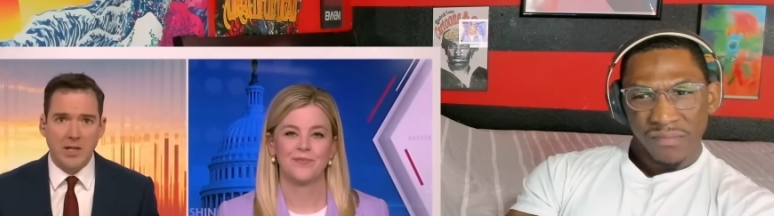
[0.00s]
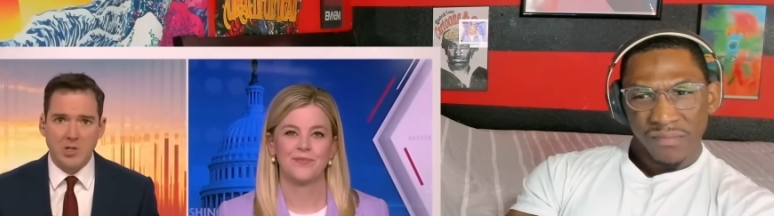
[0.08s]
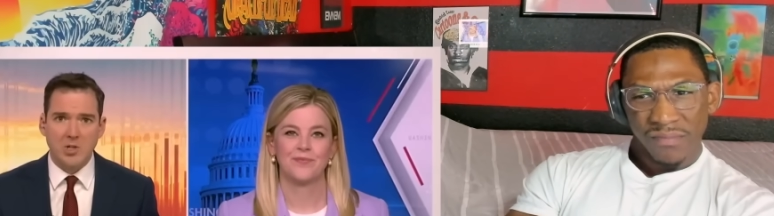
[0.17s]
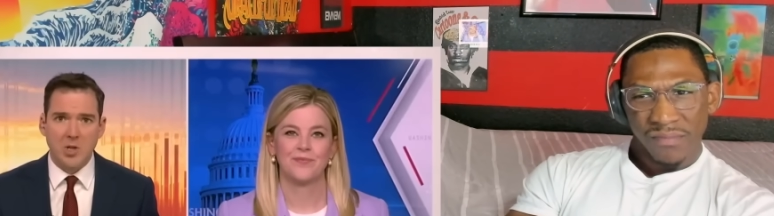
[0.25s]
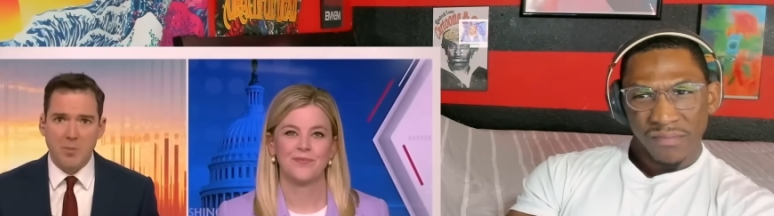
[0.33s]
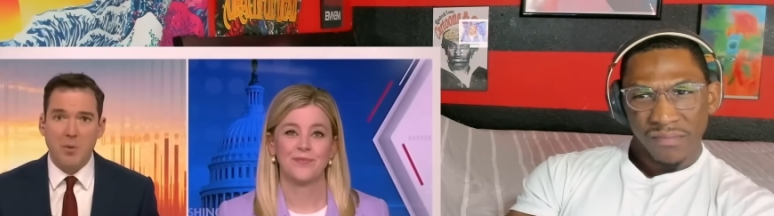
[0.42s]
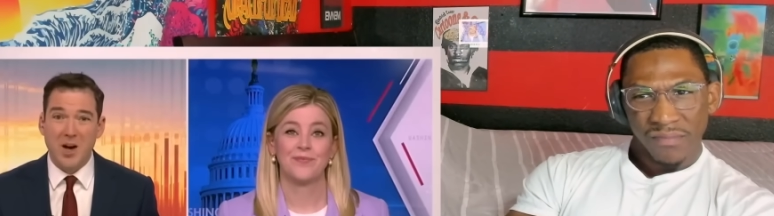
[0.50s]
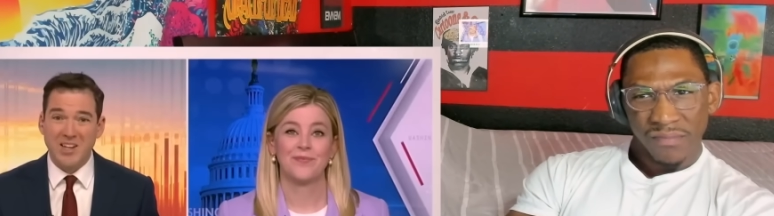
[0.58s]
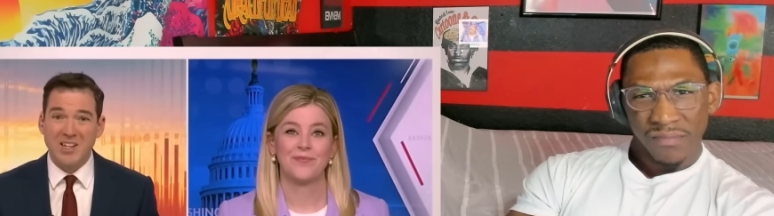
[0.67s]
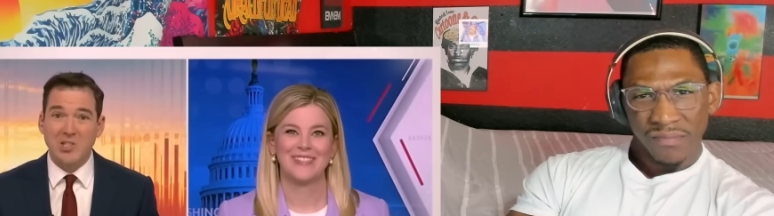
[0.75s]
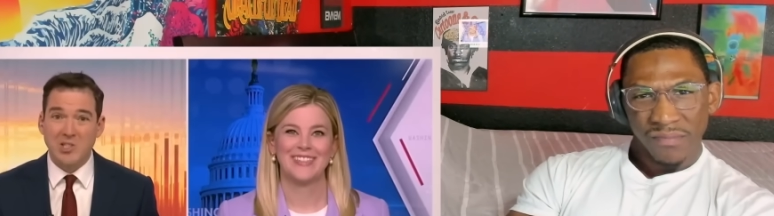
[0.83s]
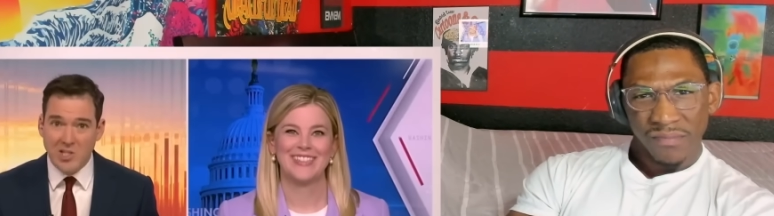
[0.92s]
Speaker 1: Annalise, Joe
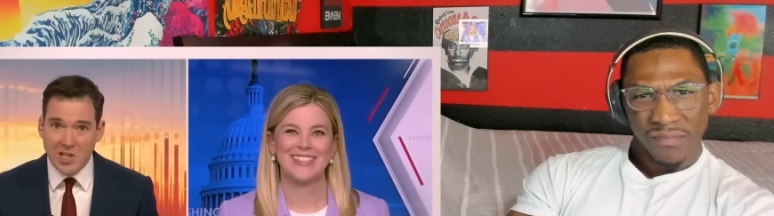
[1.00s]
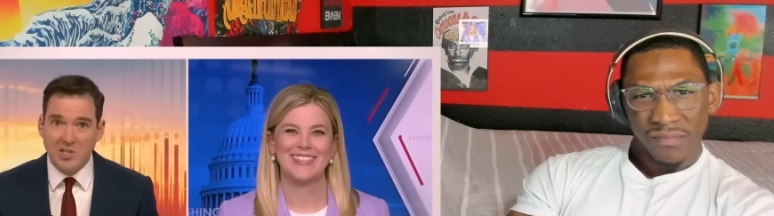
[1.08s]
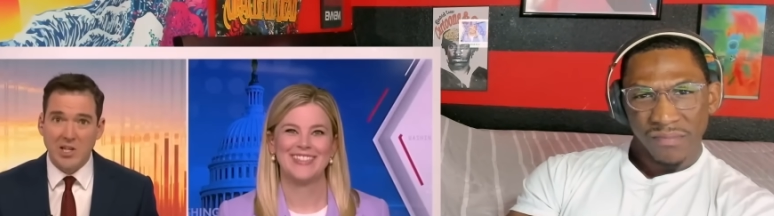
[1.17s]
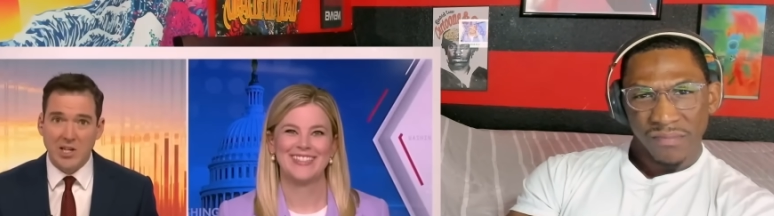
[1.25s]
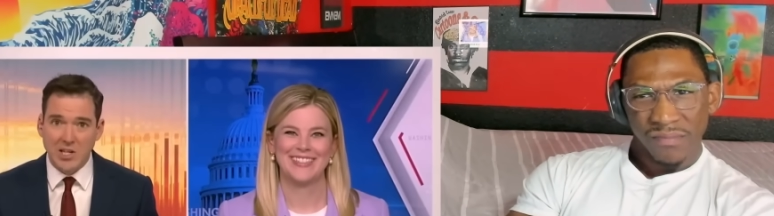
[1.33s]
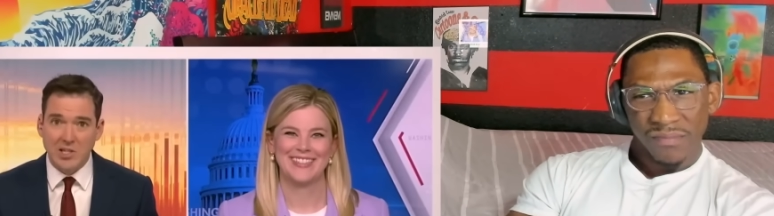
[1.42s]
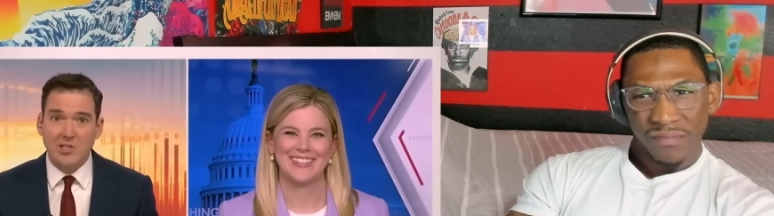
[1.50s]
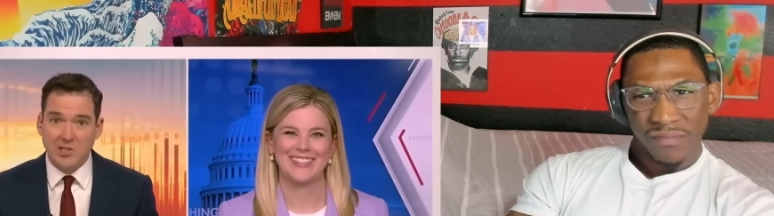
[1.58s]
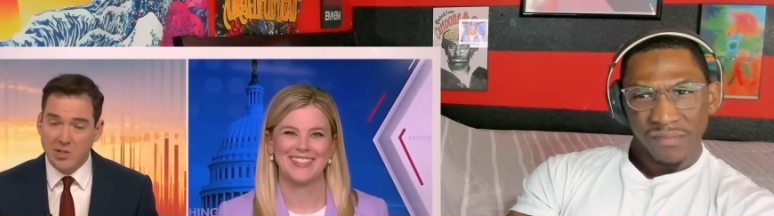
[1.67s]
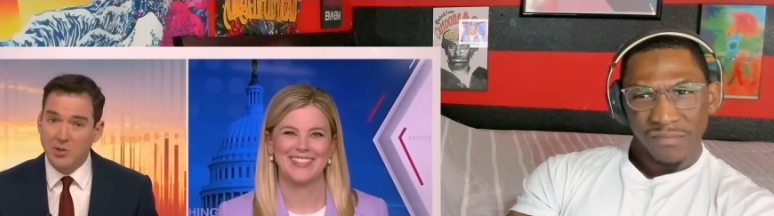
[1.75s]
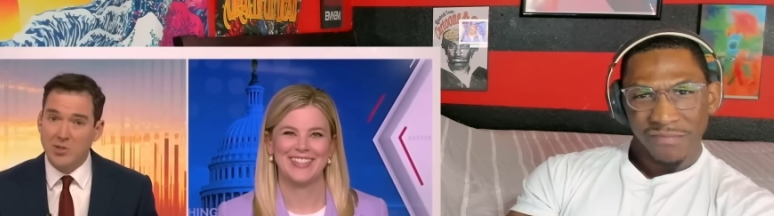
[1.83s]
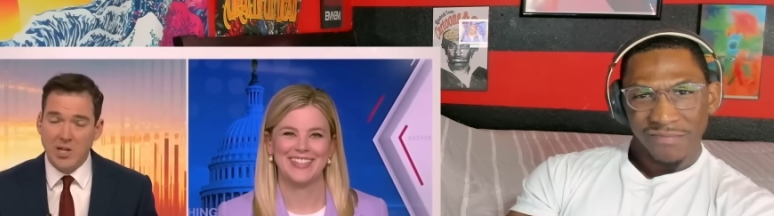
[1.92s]
Biden insisting he's
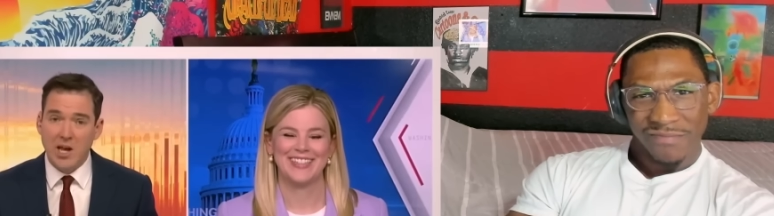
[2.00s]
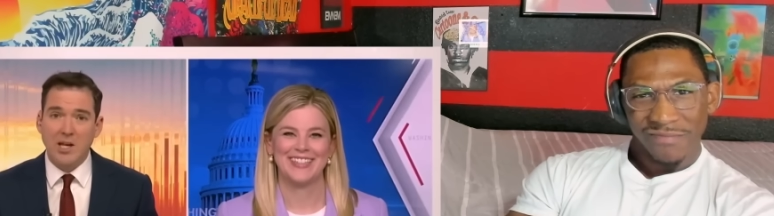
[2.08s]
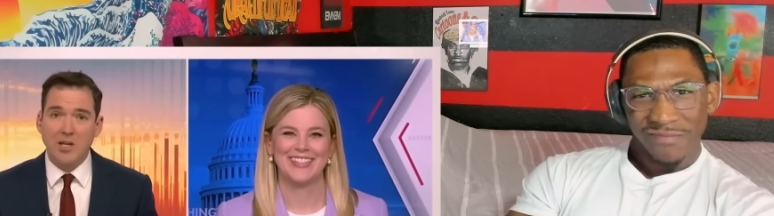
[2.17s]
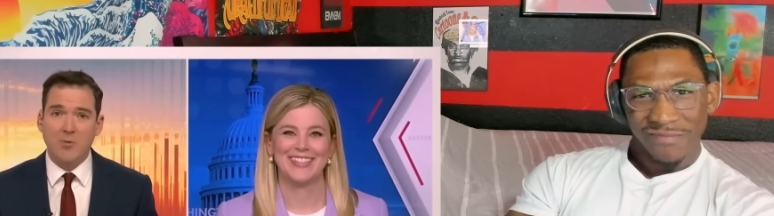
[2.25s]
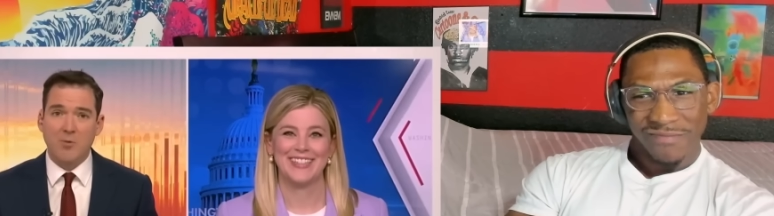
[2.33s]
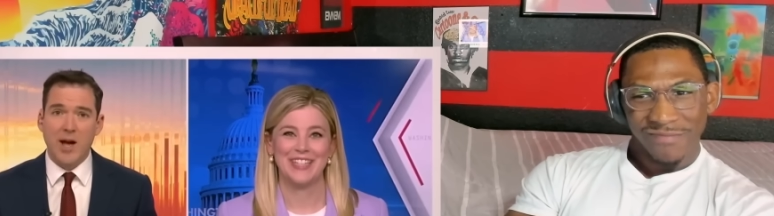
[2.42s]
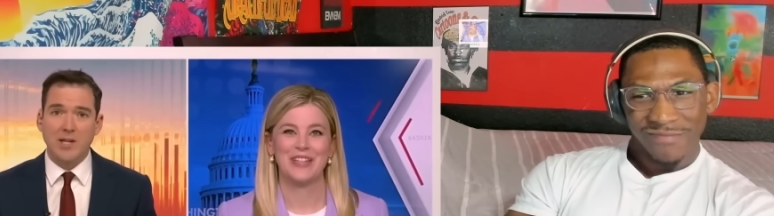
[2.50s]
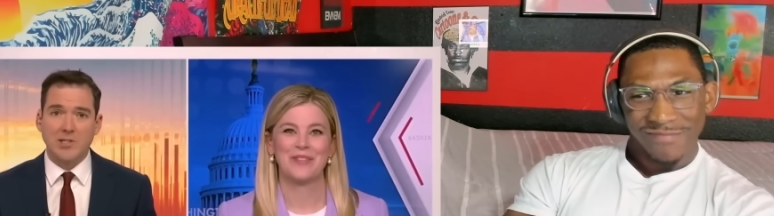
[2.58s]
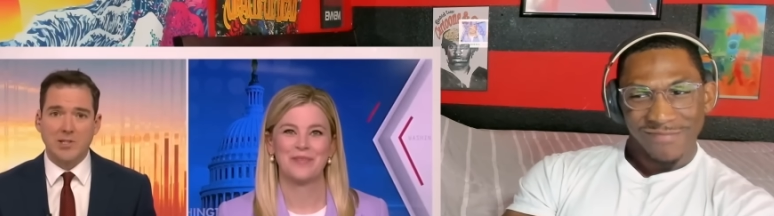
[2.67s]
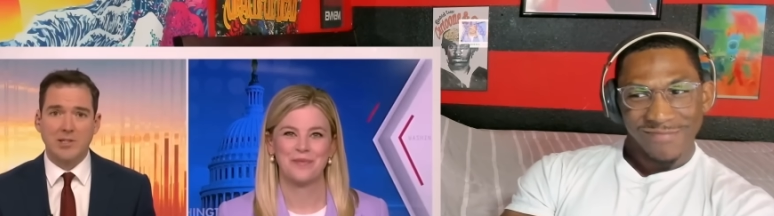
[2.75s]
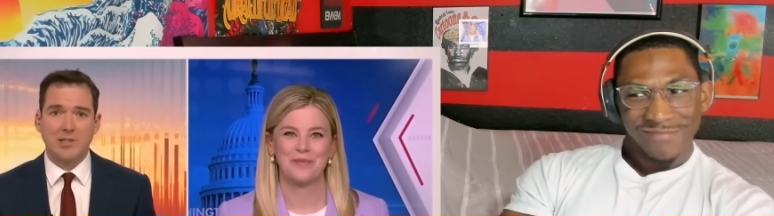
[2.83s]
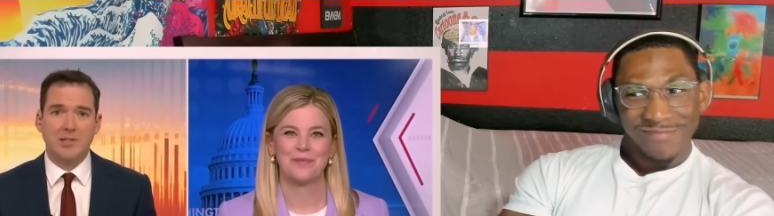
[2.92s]
still staying in the
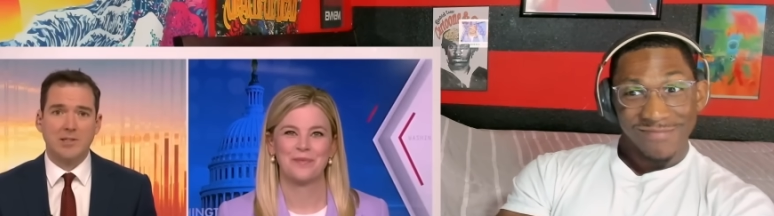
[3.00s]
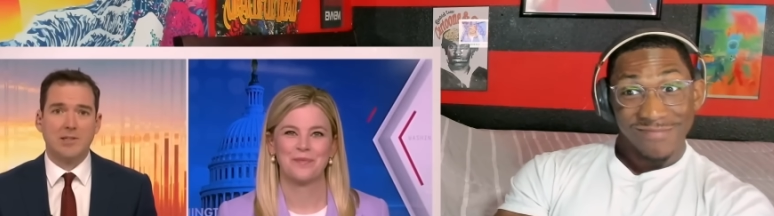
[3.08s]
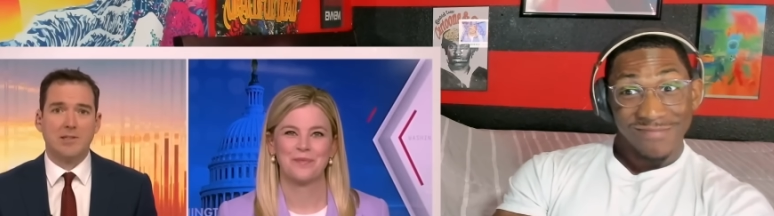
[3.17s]
race.